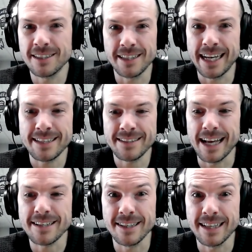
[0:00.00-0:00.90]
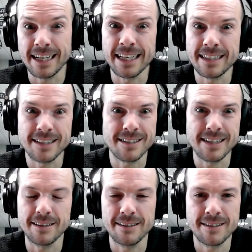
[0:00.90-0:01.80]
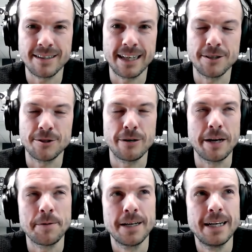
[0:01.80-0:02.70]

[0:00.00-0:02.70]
the assets that they need to sell sell a trip.